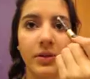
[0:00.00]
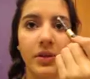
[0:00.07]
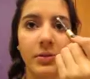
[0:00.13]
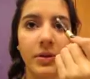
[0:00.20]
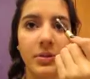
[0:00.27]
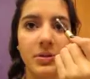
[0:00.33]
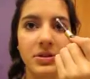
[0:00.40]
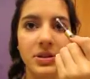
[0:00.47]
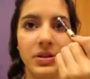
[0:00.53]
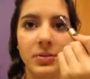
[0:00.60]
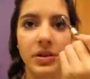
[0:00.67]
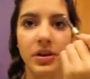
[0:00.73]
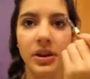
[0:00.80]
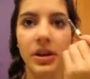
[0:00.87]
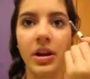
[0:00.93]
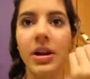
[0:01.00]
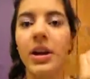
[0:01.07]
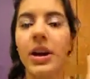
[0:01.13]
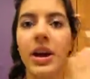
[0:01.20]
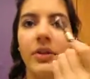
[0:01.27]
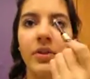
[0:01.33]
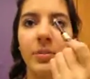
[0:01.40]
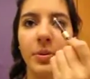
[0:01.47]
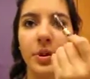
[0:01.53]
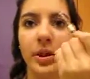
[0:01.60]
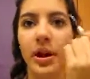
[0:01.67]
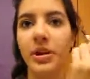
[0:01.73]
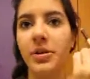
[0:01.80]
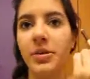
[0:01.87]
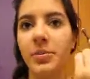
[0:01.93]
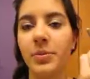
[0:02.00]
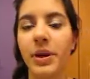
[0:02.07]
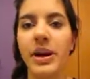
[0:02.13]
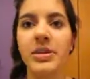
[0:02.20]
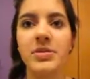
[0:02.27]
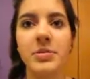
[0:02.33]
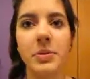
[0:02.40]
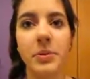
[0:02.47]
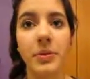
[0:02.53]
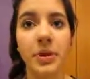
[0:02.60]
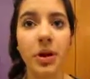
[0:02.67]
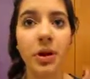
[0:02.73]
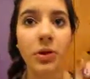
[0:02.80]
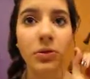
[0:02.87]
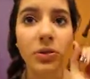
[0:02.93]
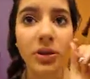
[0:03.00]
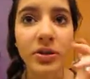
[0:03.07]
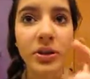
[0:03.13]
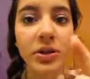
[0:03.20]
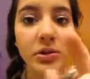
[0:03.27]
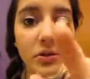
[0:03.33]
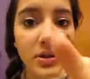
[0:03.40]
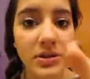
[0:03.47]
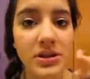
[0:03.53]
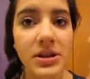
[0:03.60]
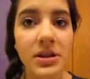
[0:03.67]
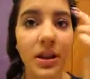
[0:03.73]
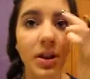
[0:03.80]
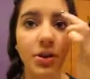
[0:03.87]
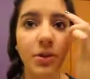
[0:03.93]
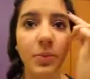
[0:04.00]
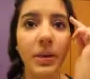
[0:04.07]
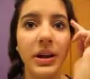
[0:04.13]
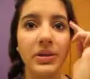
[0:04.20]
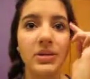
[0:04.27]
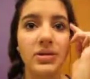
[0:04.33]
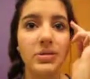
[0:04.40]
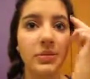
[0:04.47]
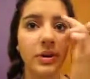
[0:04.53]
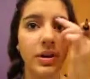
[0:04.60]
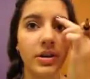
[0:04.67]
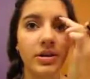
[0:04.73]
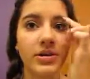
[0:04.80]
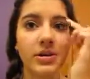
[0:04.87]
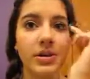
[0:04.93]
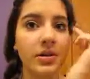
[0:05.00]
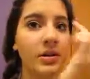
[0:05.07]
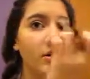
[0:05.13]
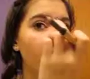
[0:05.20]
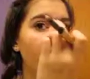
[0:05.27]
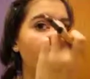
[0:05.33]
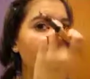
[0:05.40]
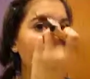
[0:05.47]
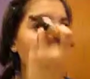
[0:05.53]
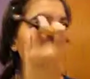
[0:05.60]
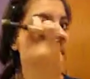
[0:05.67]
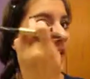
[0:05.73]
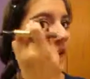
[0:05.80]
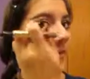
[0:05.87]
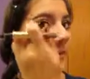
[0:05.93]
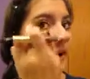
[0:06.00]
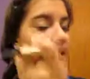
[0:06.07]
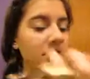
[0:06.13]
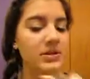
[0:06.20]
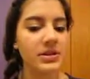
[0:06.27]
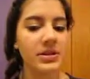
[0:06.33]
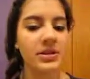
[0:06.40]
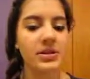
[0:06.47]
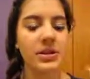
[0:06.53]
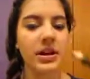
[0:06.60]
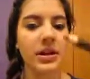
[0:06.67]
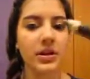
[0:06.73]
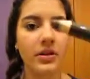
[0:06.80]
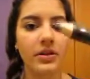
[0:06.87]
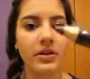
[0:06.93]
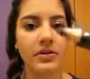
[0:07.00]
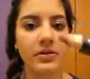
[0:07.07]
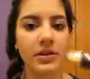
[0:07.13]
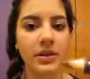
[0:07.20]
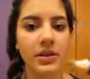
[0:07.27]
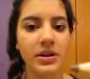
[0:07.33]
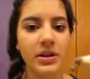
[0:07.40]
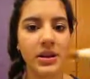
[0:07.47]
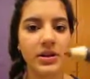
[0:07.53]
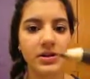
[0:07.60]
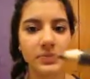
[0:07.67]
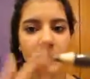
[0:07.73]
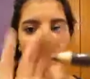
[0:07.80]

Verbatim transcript: really pigmented where like if you put it on your brows people are like oh look you can see like the pencil marks and her eyebrows it's like really nice